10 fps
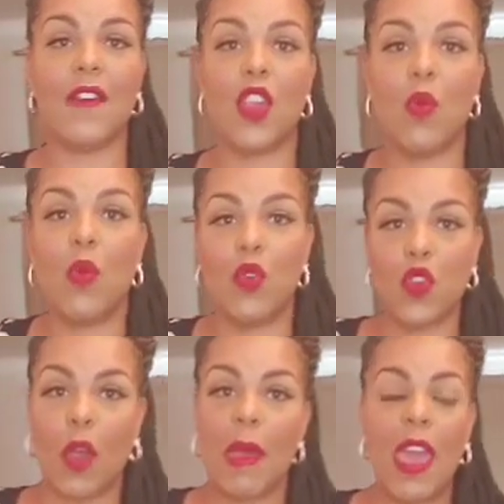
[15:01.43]
to have in your
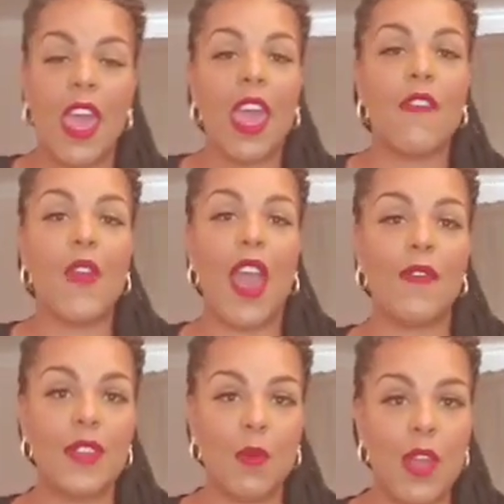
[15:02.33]
wardrobe. If you
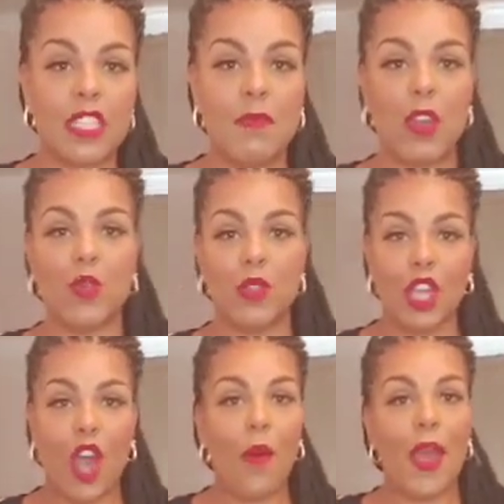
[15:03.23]
have somewhere special
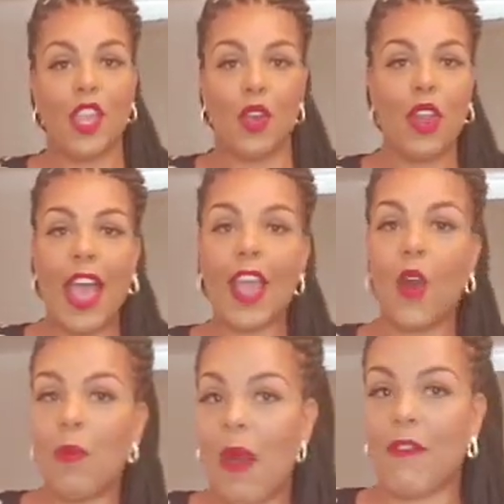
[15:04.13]
to go and you're
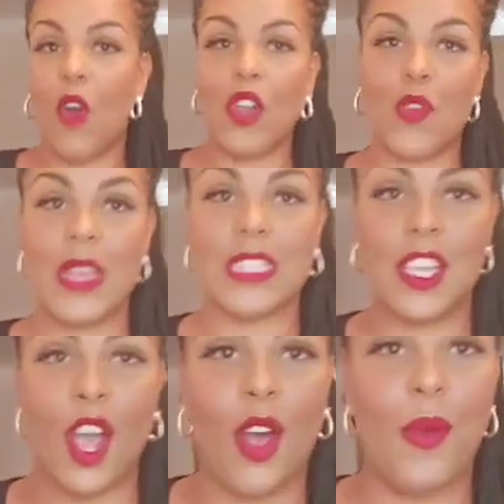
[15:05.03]
like, oh, I've got a dress to